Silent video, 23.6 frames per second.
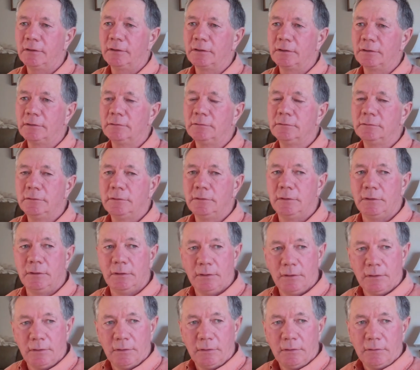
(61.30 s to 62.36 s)
on
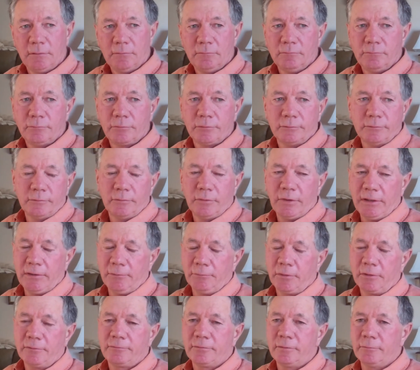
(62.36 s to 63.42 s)

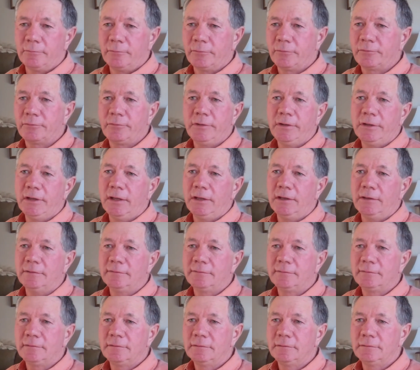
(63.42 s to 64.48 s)
anywhere from 3
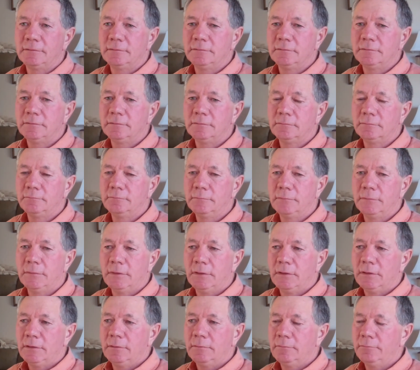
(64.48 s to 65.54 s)
days,
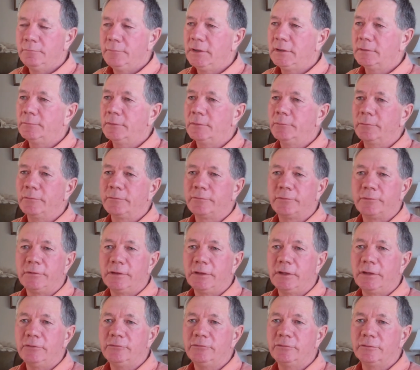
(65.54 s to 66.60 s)
minimum of 3
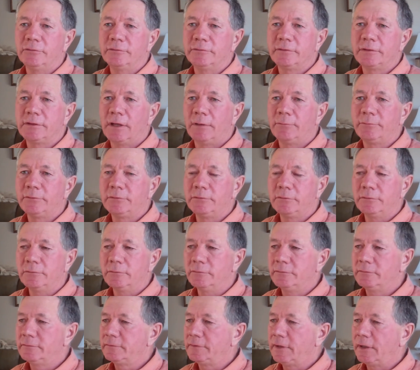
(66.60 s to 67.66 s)
days, usually up to
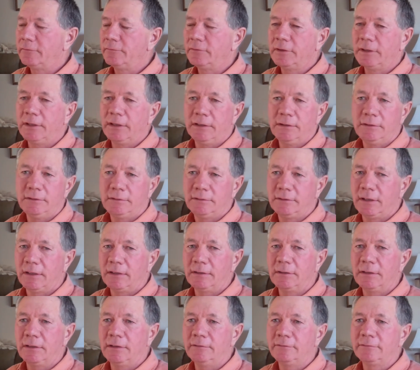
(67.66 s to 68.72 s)
7, 8,
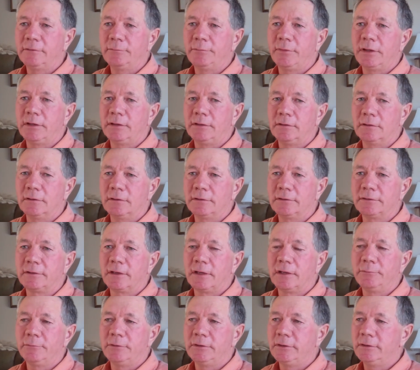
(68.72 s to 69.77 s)
10 days, depending on the
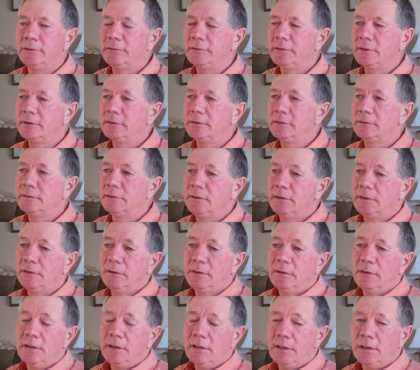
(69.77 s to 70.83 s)
time of year and
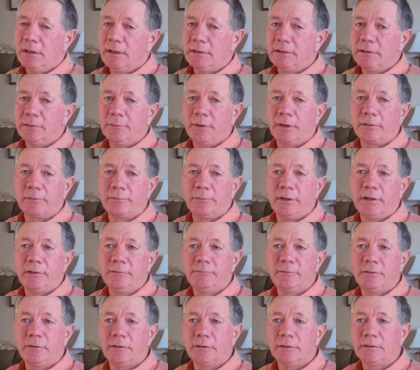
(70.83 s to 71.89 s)
the amount of
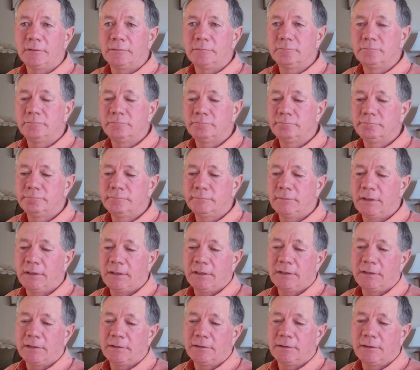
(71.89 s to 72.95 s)
rainfall
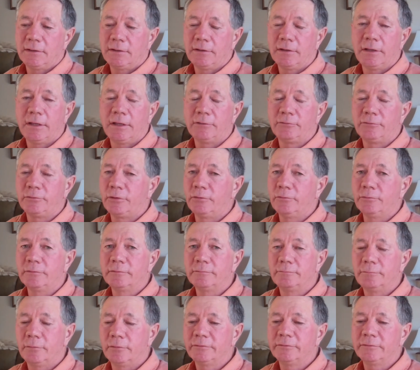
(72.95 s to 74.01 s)
and growth.
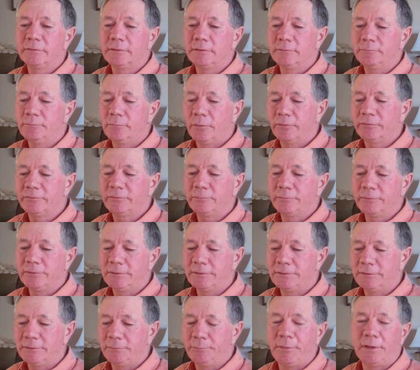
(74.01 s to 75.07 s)
Mostly it
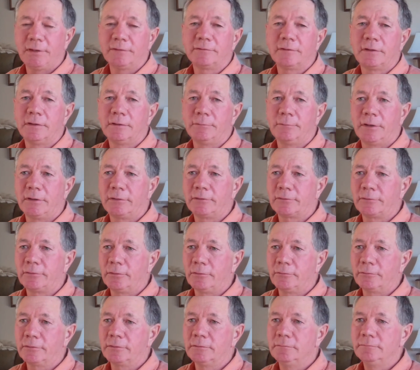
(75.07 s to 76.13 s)
depends on the amount of
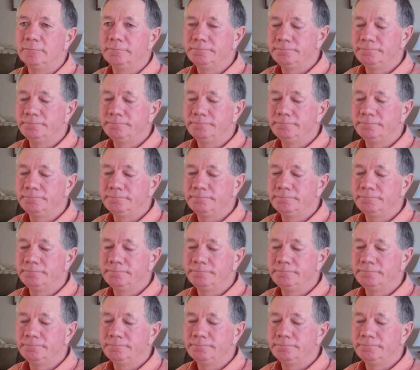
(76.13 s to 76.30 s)
growth.